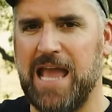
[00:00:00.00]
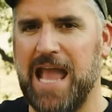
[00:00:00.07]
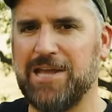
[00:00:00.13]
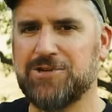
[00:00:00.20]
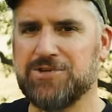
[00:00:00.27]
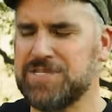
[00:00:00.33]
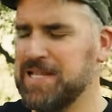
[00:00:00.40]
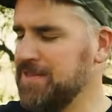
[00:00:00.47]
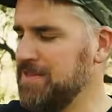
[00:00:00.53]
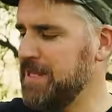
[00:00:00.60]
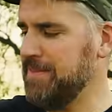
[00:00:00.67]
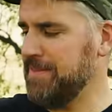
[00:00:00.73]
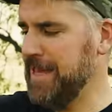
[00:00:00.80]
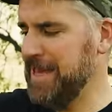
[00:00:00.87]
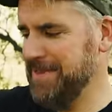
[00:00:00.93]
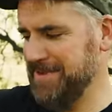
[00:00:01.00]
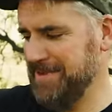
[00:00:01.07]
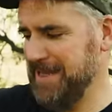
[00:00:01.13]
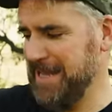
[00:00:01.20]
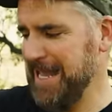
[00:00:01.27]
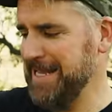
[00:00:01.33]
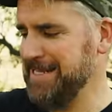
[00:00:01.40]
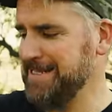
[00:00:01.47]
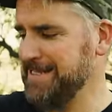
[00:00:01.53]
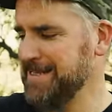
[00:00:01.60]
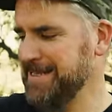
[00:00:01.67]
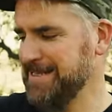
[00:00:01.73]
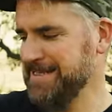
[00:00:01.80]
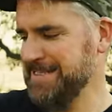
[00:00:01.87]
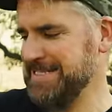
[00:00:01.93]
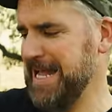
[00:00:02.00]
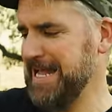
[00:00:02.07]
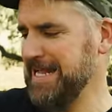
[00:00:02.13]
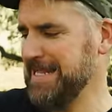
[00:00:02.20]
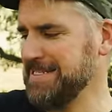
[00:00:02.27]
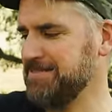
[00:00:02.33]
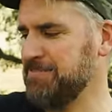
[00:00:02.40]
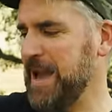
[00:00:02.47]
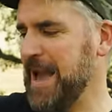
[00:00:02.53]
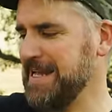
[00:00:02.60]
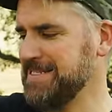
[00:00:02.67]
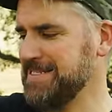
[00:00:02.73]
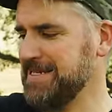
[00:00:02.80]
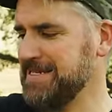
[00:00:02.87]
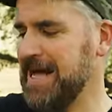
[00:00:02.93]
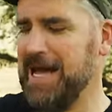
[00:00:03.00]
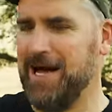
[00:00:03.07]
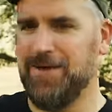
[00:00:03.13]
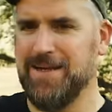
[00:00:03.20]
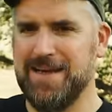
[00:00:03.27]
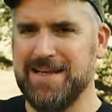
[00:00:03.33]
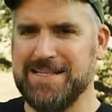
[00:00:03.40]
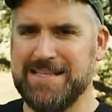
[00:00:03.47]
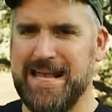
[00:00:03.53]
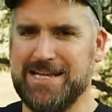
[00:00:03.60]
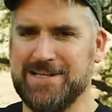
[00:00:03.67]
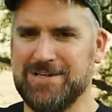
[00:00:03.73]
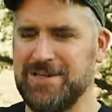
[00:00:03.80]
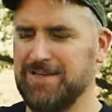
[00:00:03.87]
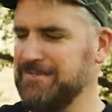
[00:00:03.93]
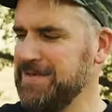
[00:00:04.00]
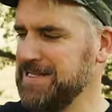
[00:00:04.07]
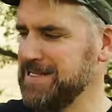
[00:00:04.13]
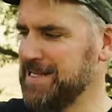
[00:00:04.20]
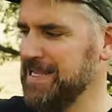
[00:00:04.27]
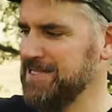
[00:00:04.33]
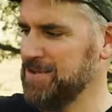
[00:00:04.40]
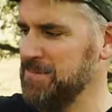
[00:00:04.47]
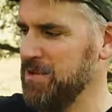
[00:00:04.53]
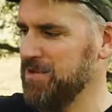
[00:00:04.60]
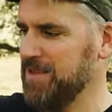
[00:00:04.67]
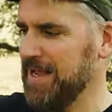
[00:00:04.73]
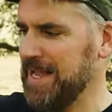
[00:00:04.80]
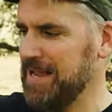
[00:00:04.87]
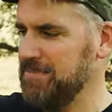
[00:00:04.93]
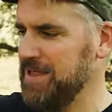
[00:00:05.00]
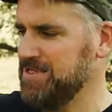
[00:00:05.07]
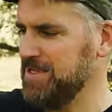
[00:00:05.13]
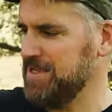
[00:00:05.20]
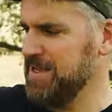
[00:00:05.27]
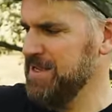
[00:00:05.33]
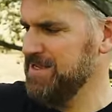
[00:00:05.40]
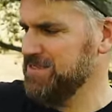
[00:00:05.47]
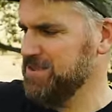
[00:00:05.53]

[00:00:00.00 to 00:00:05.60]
Interestingly, the, the, hidden settings past the dial is actually the Viz laser mode, like I mentioned.